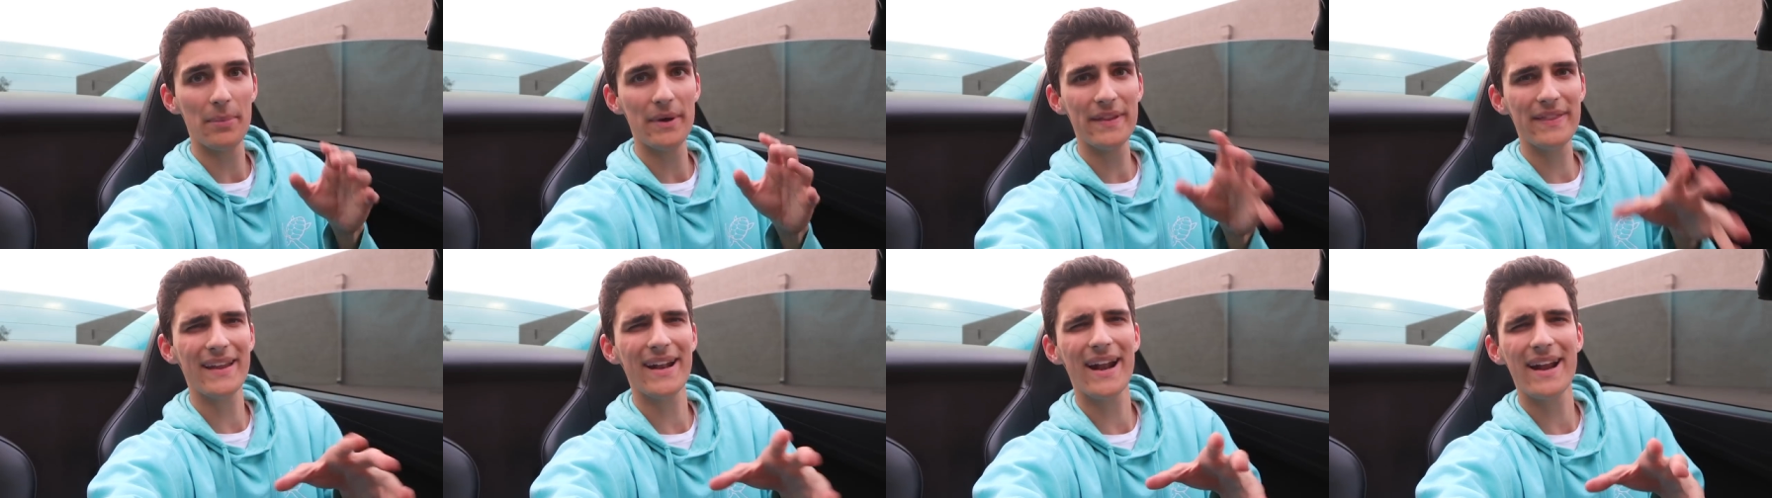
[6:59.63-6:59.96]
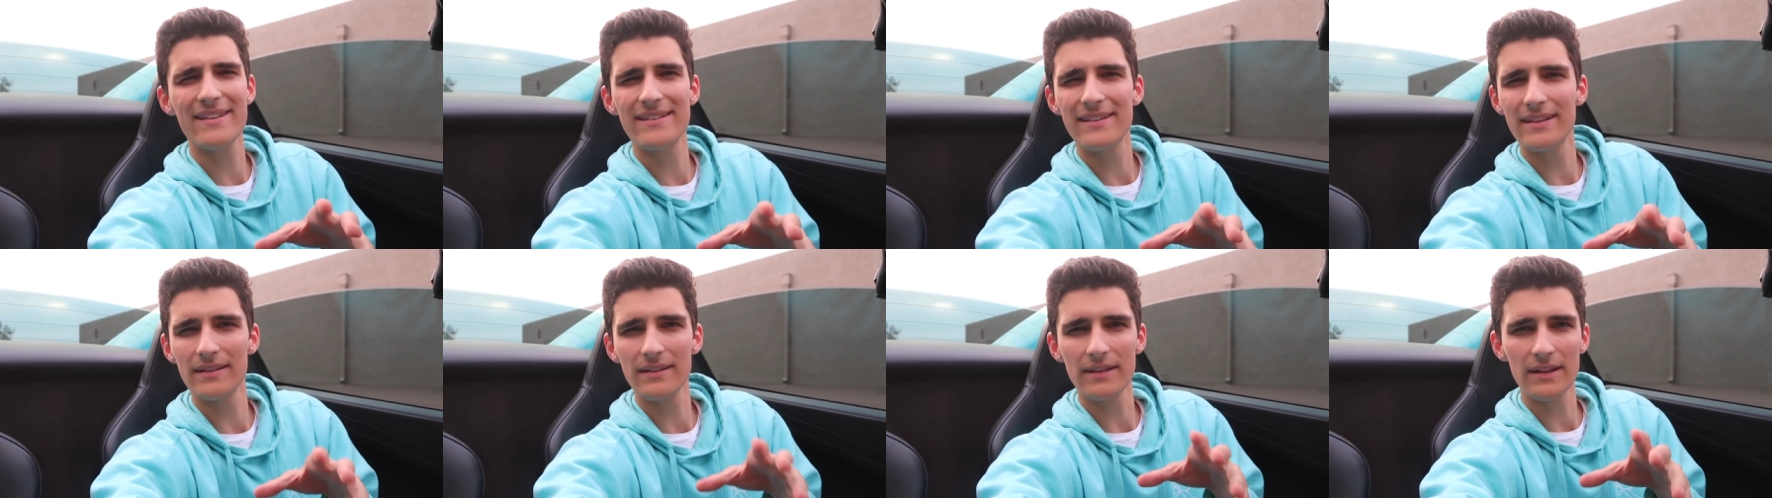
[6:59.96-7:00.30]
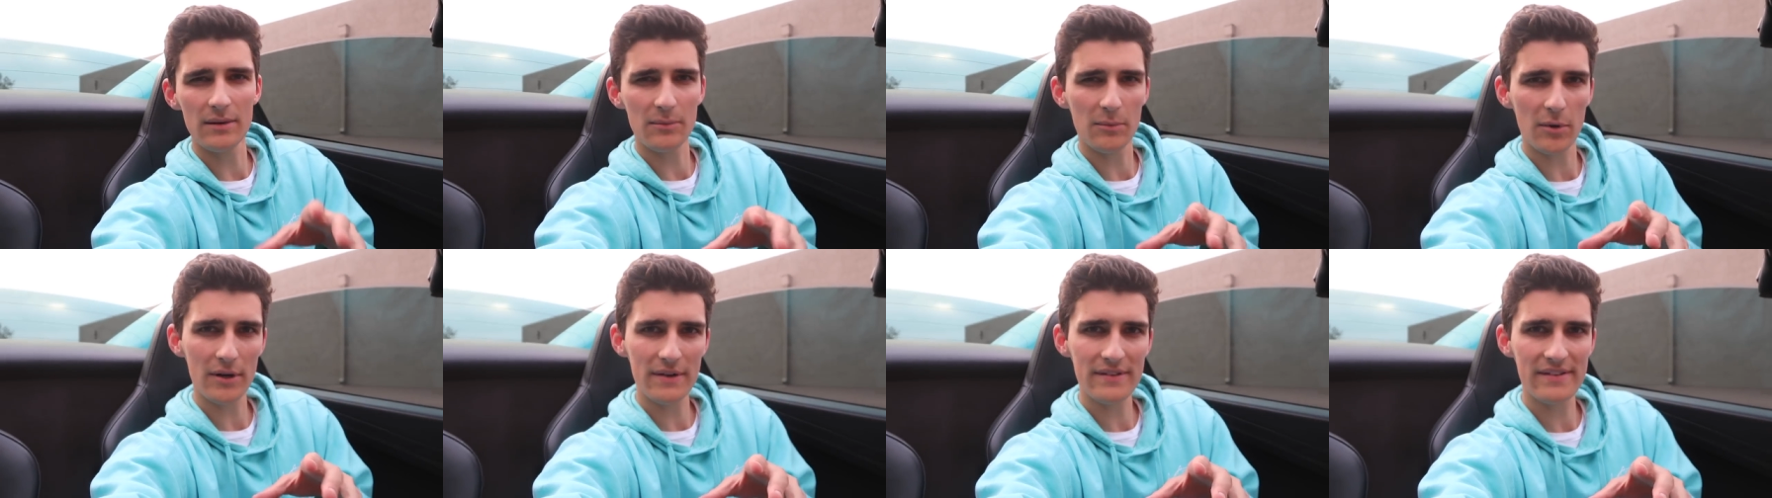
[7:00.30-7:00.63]
But then I did a
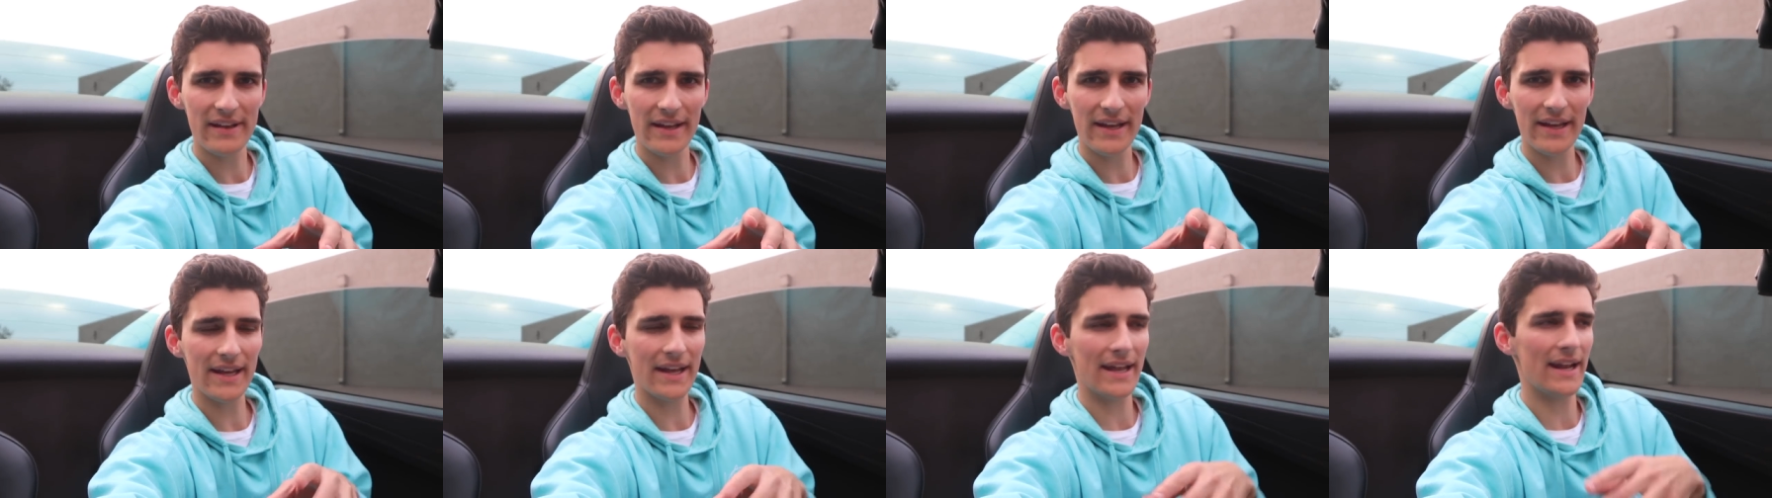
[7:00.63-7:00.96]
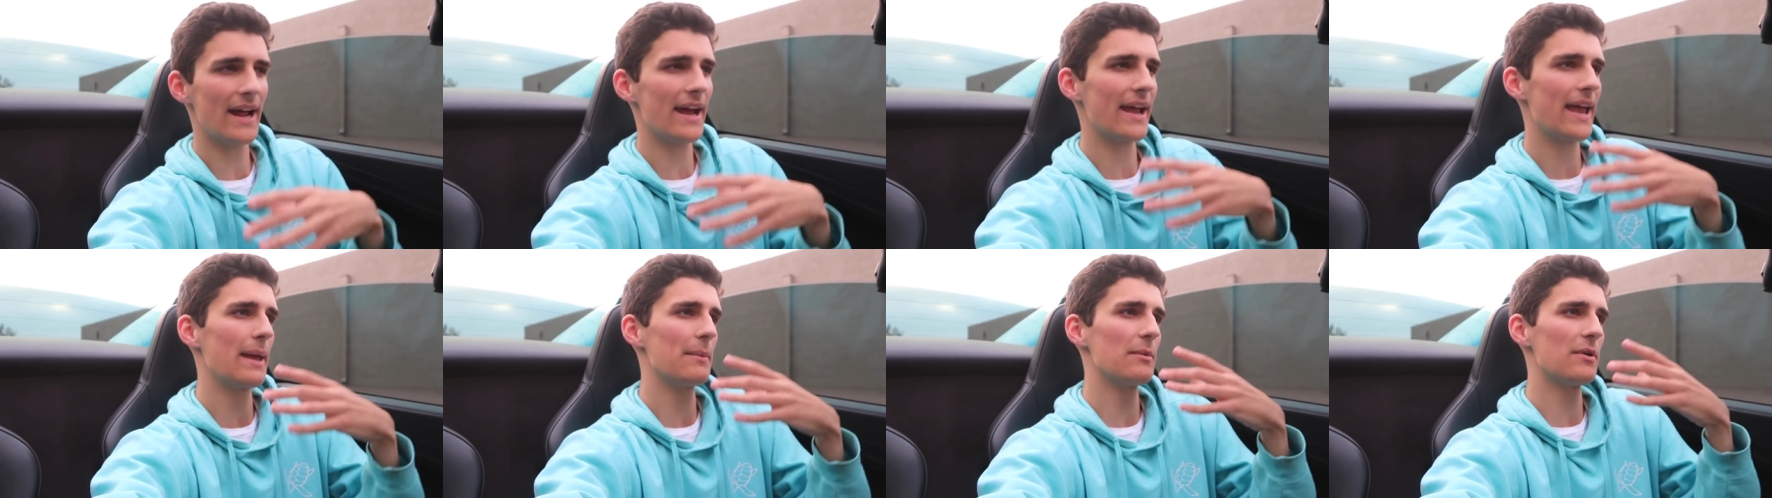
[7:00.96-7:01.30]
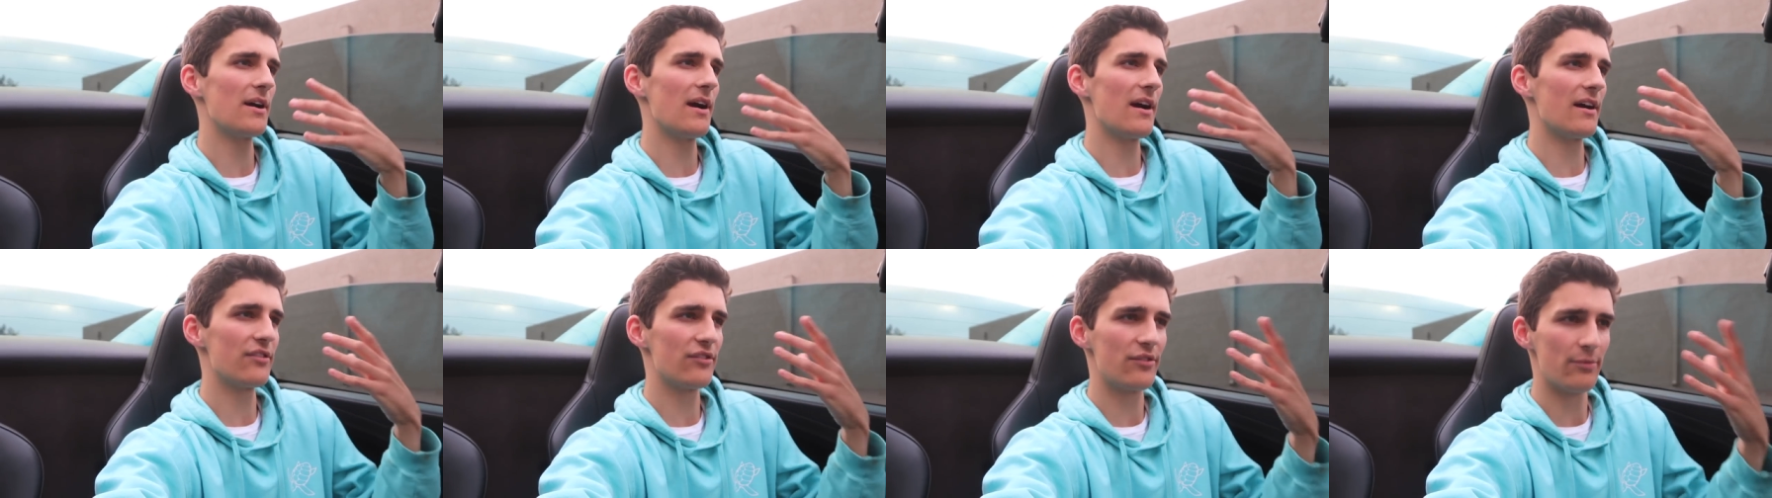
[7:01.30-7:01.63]
little more digging and I came
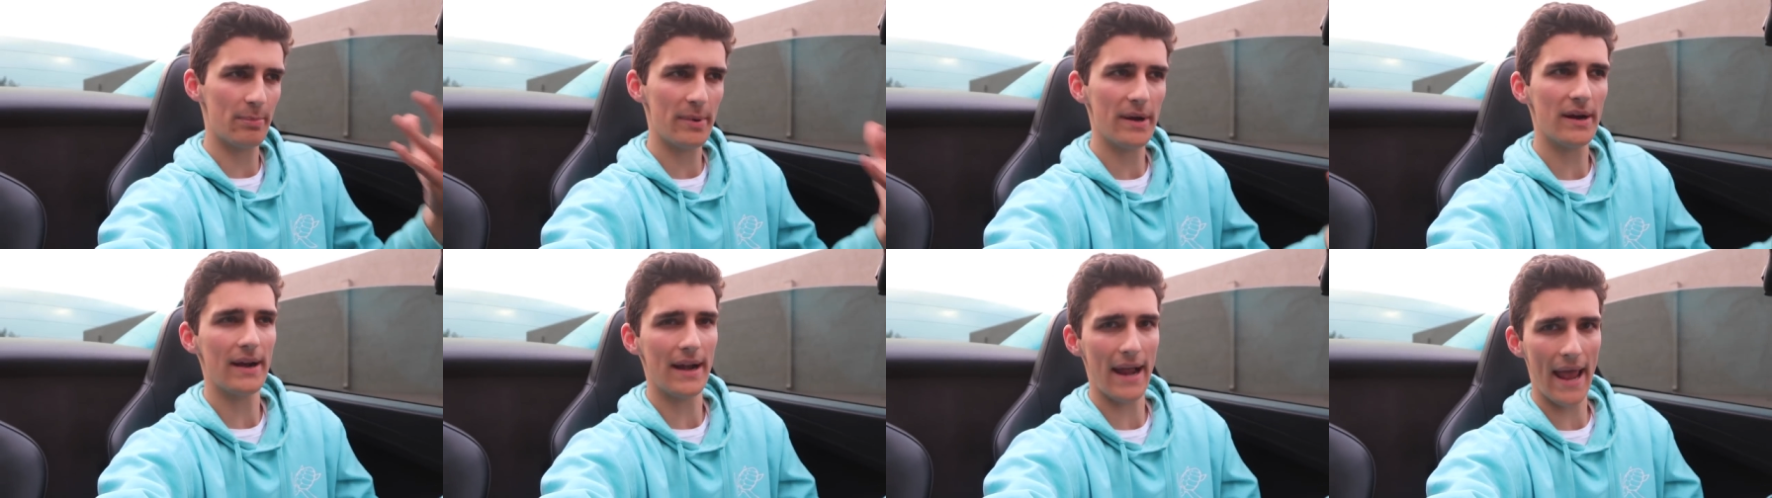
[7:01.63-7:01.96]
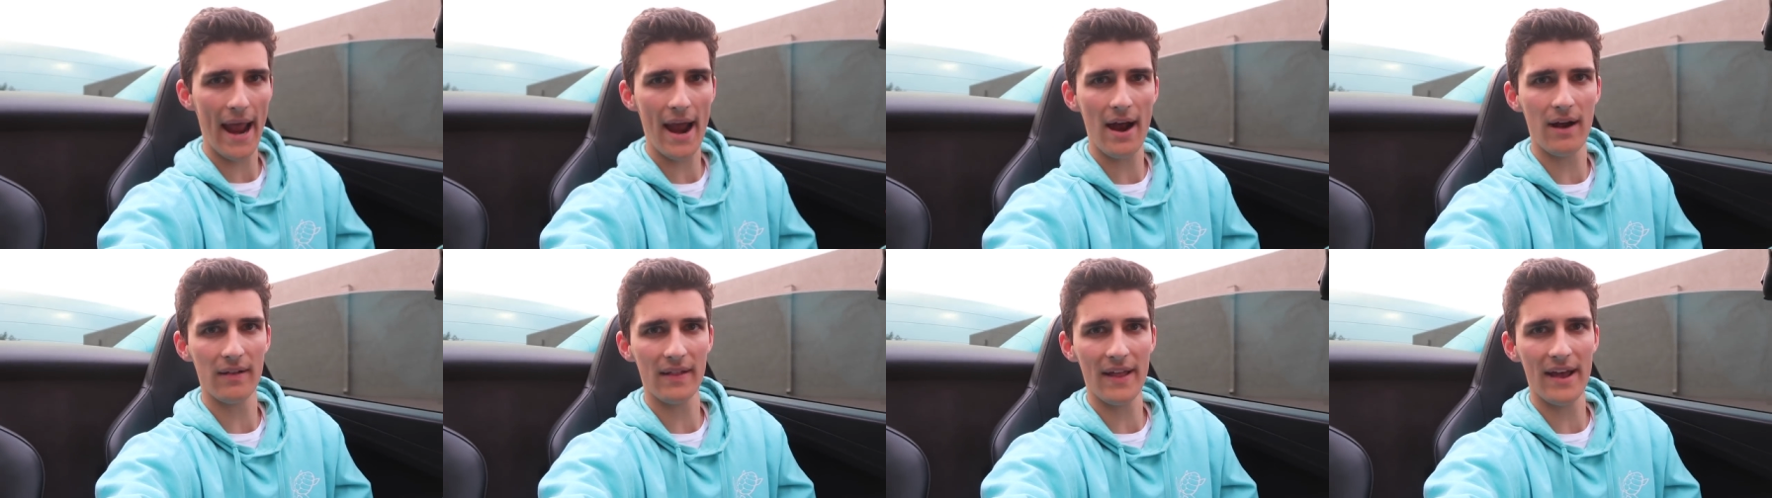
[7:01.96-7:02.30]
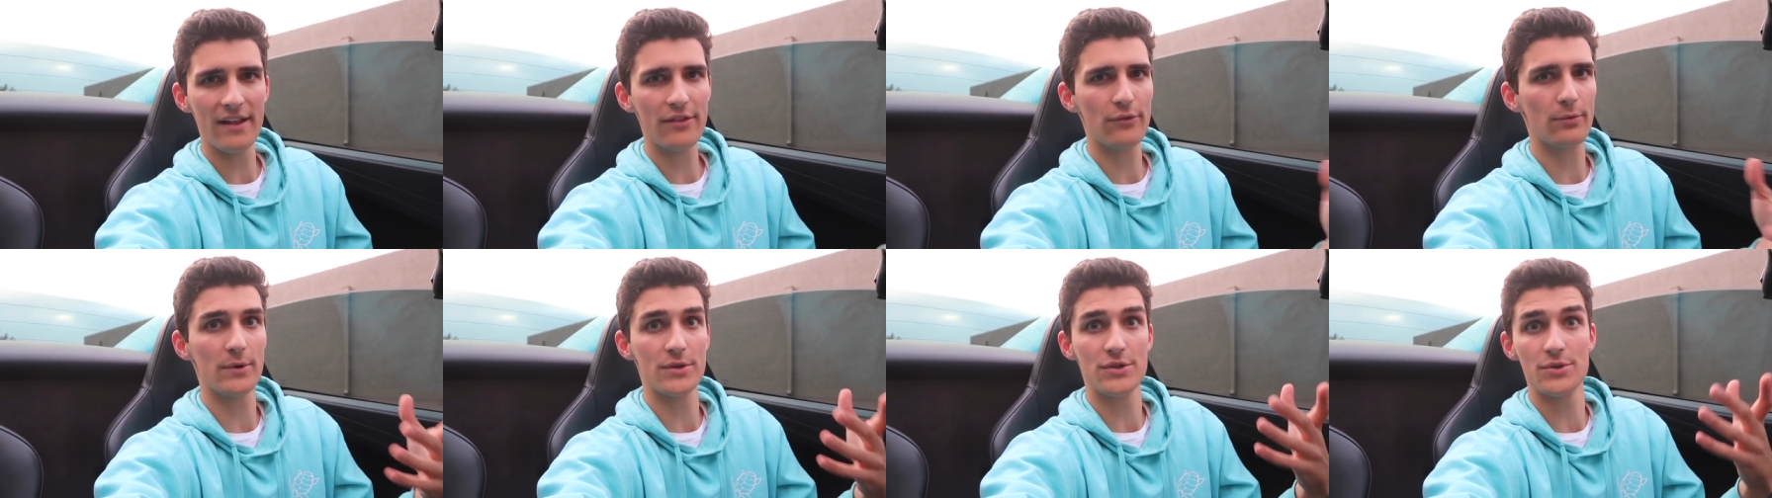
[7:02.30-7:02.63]
across Spirit Spirit Airlines,